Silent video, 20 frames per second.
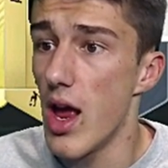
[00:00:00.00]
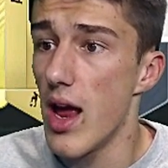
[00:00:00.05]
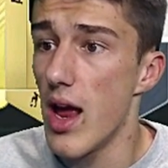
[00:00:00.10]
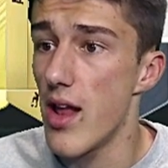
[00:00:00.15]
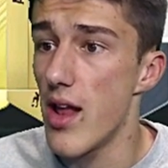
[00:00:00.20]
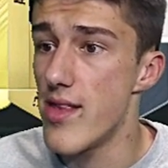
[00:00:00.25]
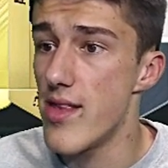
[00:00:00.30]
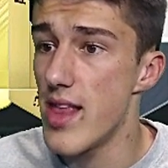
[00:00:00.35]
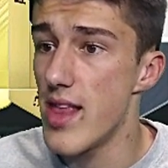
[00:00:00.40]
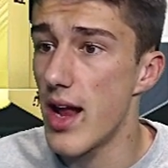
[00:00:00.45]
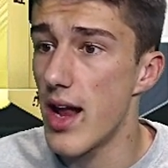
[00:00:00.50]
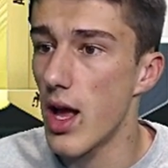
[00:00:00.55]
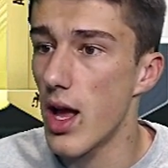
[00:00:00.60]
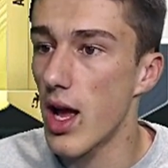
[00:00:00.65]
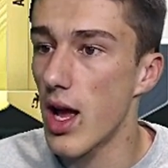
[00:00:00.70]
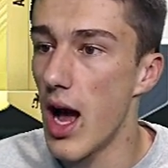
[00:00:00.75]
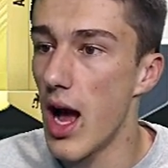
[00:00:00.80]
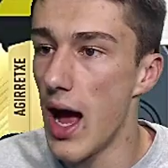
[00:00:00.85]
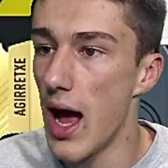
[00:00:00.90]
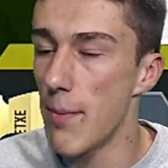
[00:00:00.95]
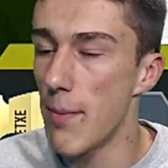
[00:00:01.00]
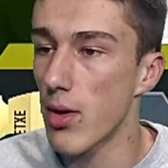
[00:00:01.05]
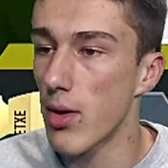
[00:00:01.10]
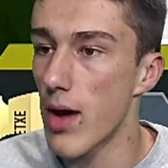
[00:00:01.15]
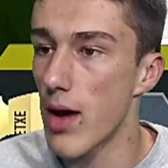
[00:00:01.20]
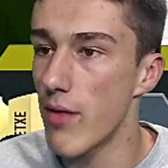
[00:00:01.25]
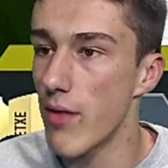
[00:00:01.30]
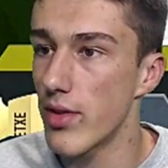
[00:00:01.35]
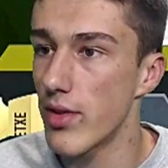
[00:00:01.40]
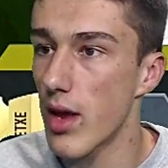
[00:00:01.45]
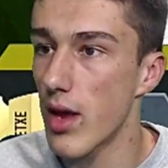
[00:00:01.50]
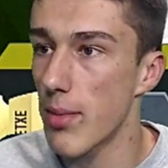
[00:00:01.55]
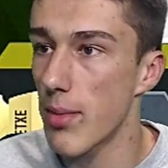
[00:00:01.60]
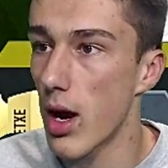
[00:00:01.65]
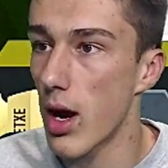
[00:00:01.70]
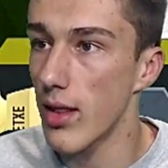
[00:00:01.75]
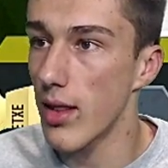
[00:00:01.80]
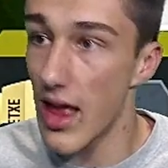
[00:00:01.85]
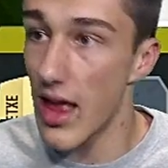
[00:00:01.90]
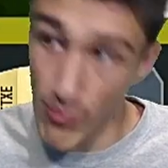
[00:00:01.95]
And then Komarov is going to be
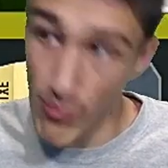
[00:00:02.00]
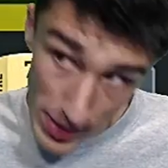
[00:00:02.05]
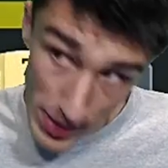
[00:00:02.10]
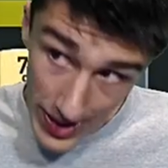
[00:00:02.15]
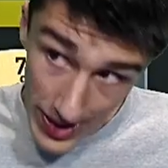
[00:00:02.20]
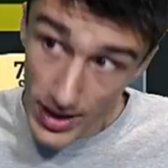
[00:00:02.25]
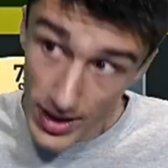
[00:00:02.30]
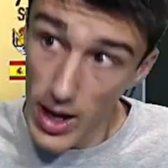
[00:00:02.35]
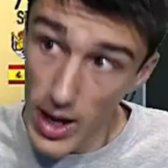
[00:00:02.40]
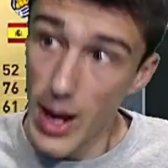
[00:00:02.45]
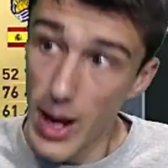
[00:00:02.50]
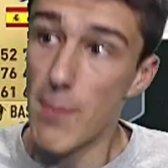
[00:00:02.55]
our left back.